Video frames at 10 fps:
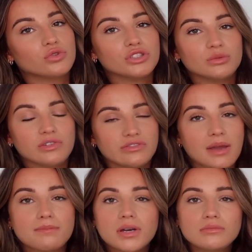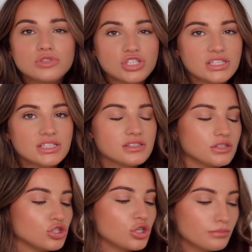worn them with like mum jeans
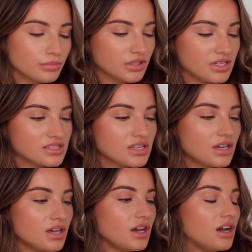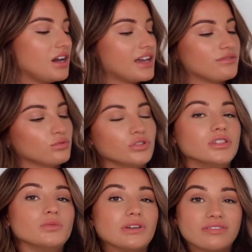and jumpers. I have worn
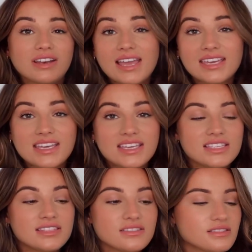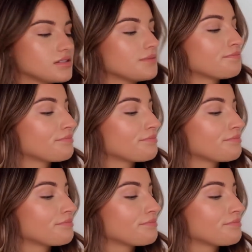them with leggings,